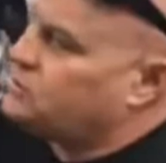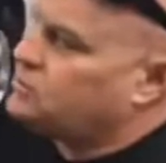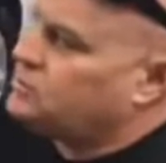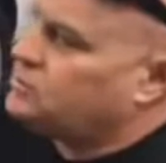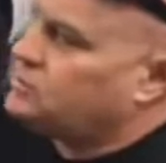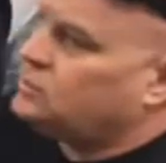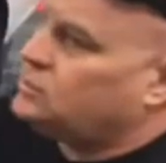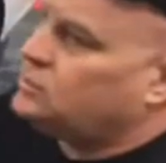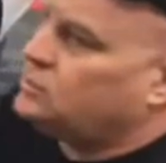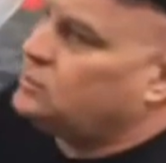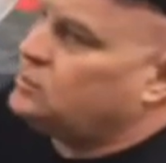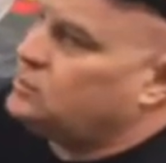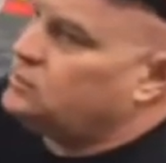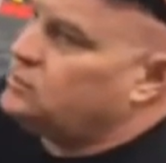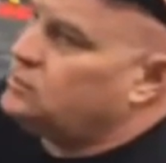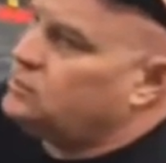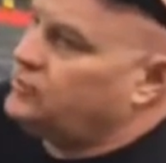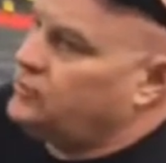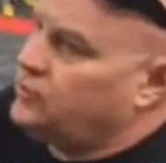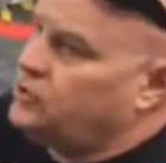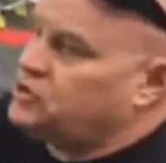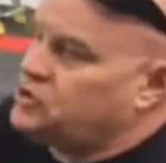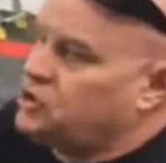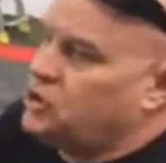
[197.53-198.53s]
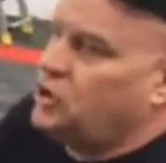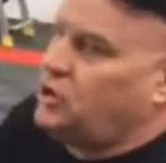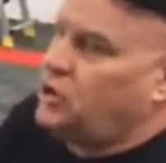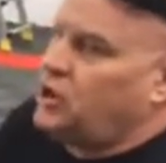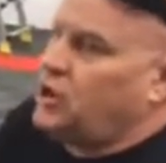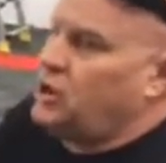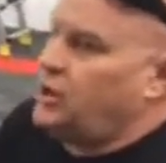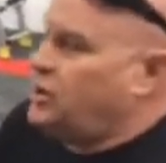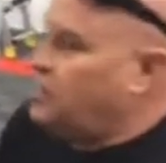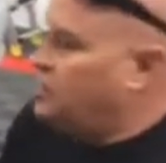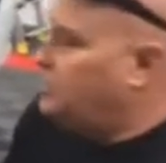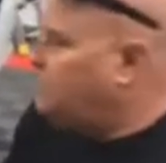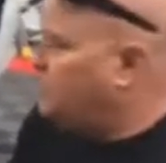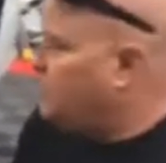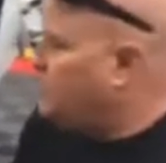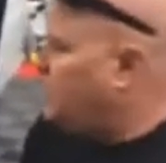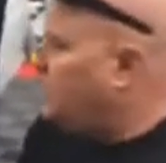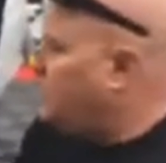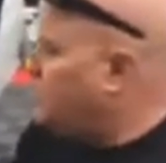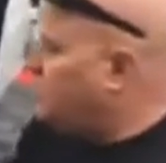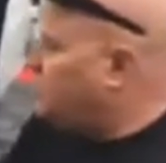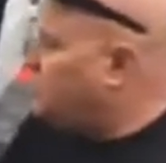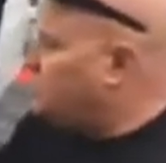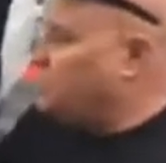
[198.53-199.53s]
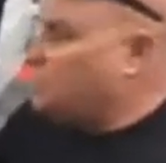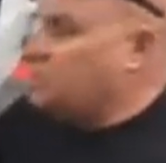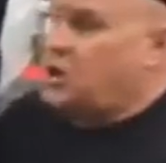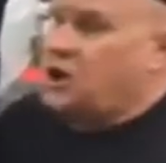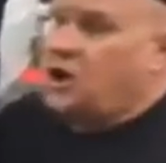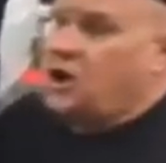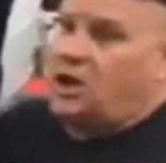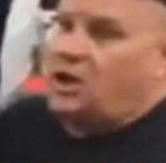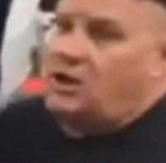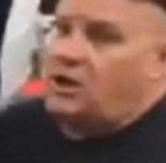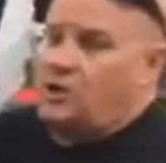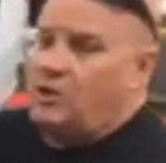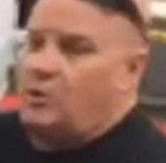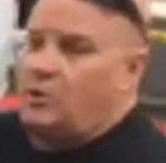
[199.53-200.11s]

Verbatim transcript: good. It's good. Feels good, doesn't it? All day. So again, you don't